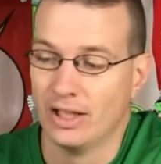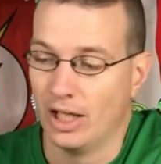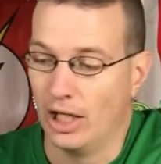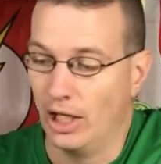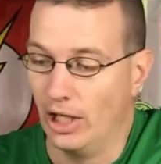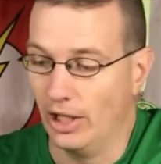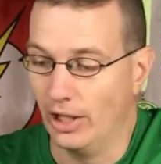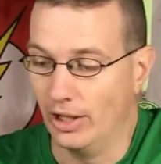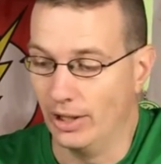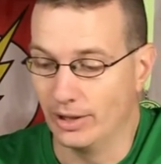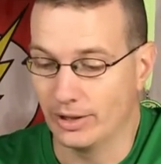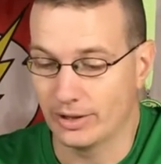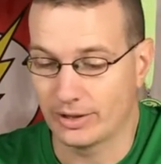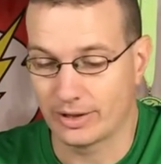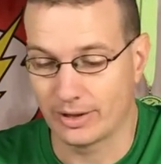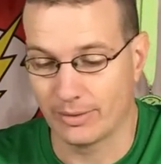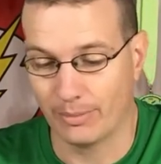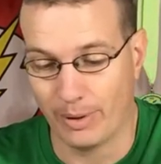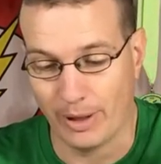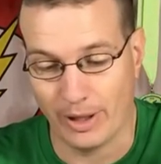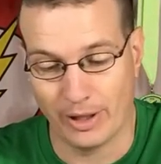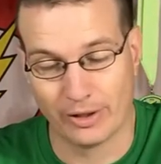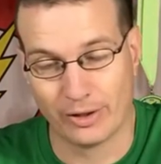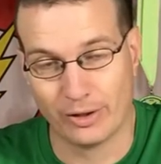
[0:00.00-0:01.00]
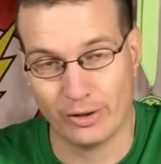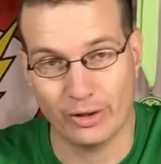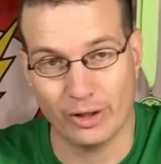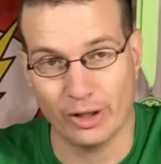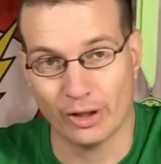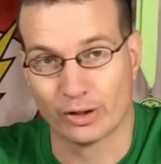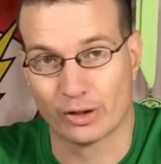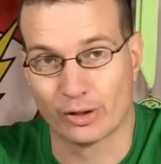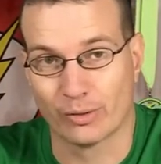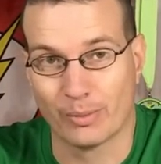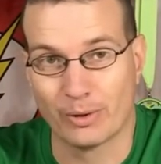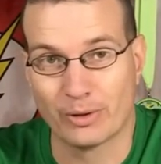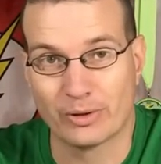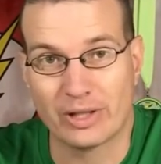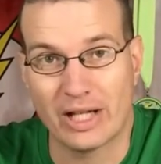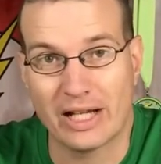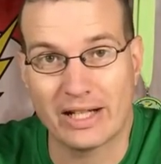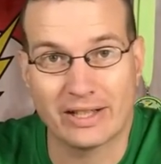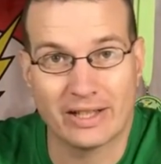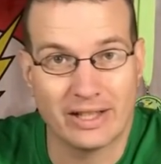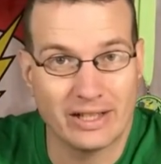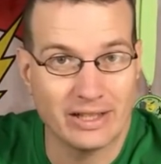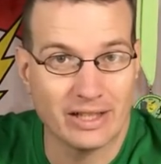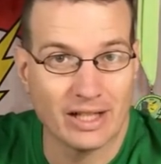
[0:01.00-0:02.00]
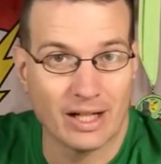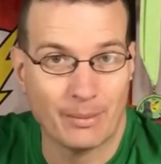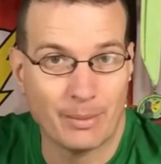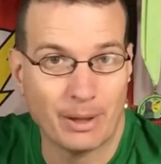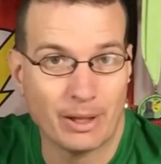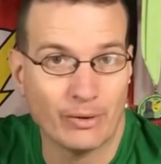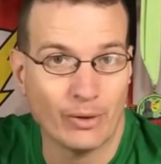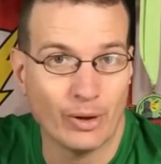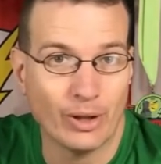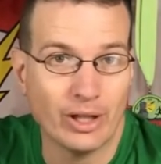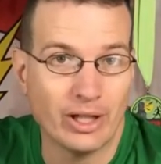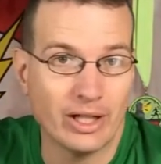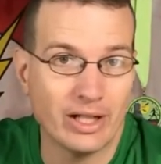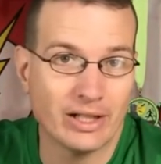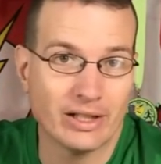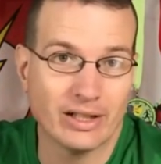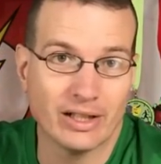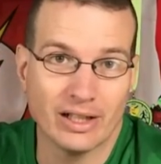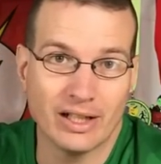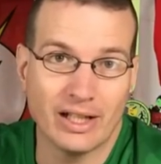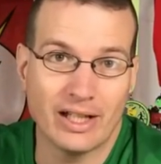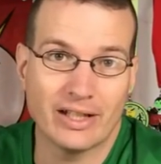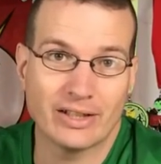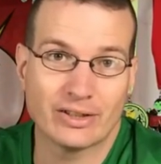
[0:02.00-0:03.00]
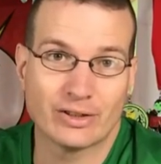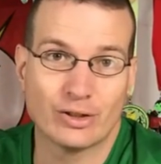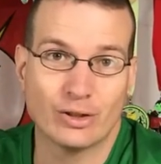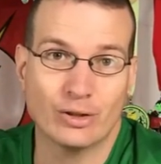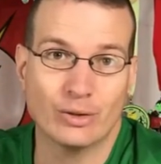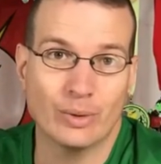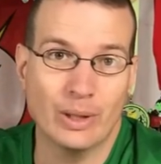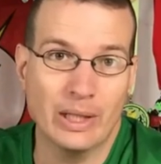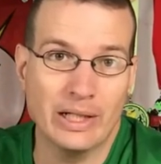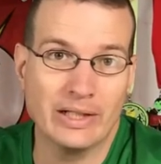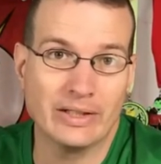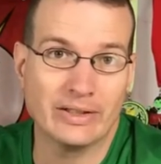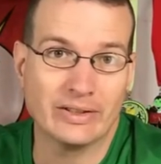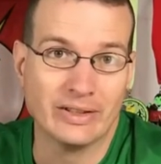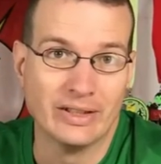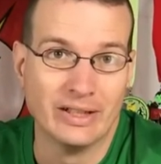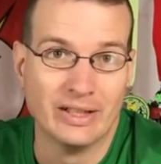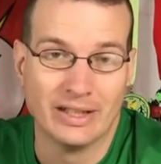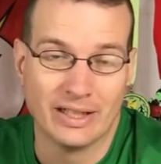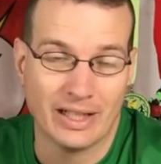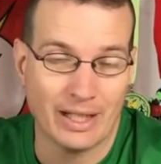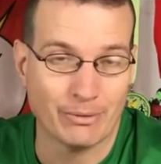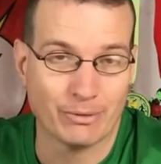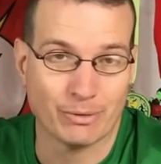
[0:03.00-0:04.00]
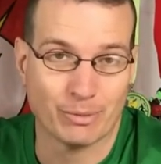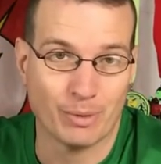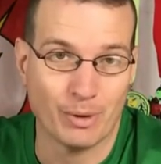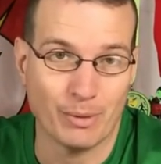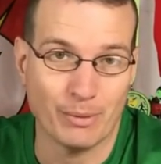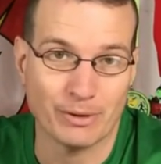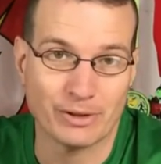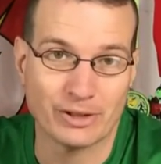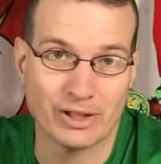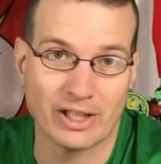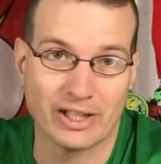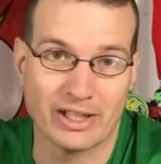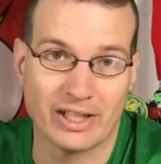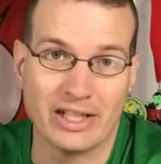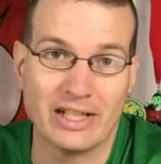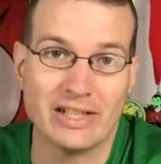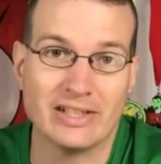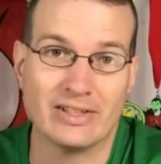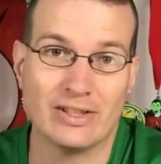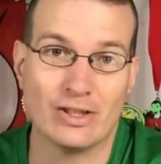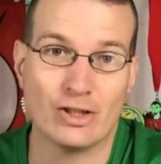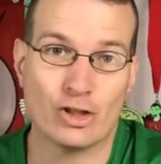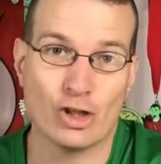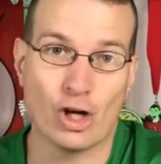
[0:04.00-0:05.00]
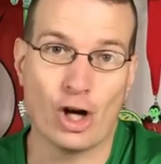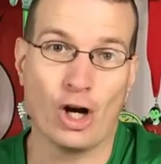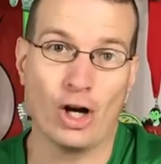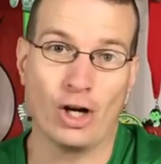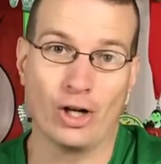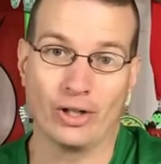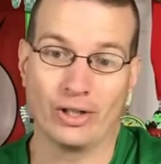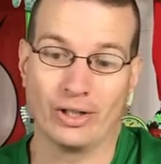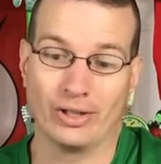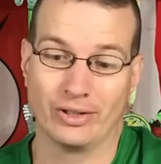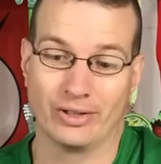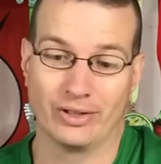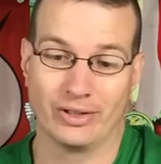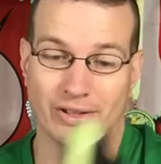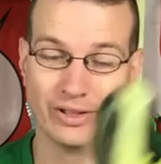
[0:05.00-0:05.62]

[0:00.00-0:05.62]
Compared to the Ultra Boost 19 that I've been running in the last 2 weeks, that was pretty much like an easy jog.